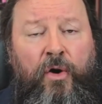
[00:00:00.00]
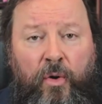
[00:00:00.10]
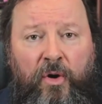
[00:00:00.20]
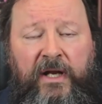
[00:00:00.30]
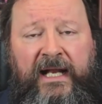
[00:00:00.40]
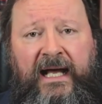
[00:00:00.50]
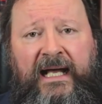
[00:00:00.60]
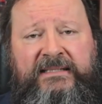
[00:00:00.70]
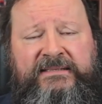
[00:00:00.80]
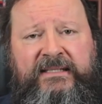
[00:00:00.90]

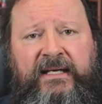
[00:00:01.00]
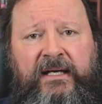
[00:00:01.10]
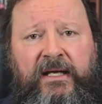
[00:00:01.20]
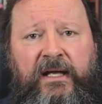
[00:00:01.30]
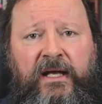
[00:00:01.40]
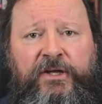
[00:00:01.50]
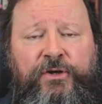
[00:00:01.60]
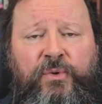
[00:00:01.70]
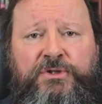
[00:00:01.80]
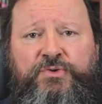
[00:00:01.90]
organized a
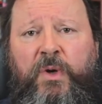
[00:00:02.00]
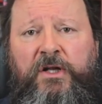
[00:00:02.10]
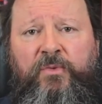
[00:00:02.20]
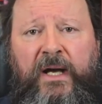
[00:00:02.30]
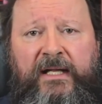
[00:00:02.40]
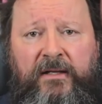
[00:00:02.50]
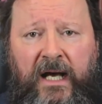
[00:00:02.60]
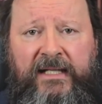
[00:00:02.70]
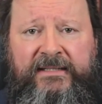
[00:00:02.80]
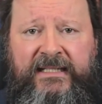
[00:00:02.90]
huge worldwide
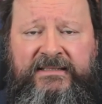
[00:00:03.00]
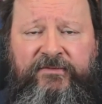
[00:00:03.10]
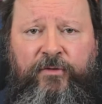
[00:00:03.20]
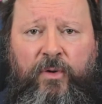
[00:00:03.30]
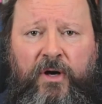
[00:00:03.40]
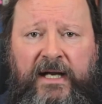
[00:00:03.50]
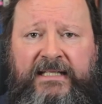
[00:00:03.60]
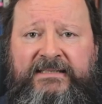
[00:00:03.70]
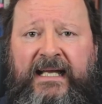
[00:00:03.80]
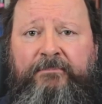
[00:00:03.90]
contest for
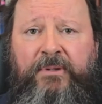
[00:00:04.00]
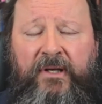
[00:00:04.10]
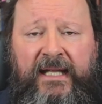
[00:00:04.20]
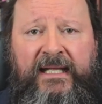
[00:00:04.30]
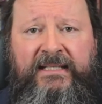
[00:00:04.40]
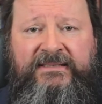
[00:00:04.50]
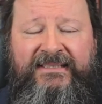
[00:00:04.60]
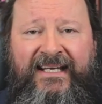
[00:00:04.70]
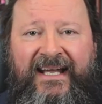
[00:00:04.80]
its employees,